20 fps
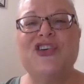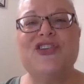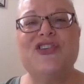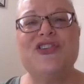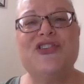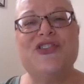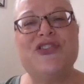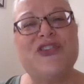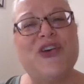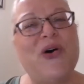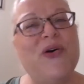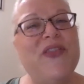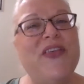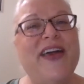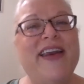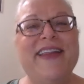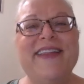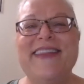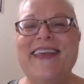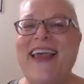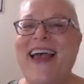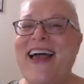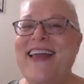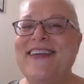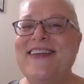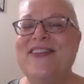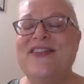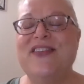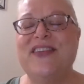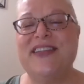so that at the
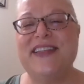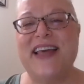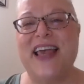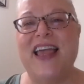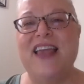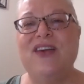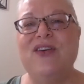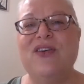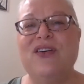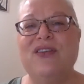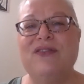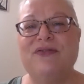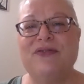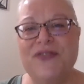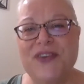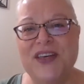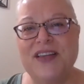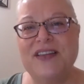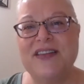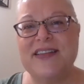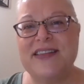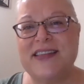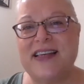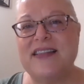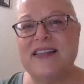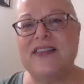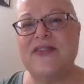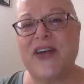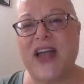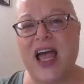end of the day you can feel a
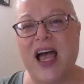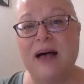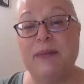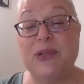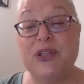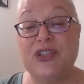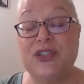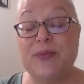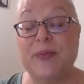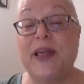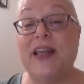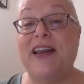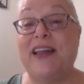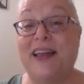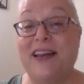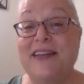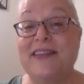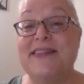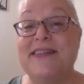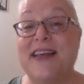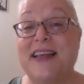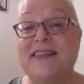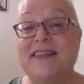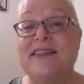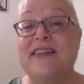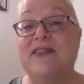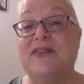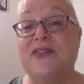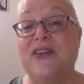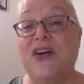sense of accomplishment and a
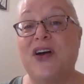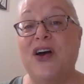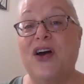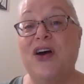sense of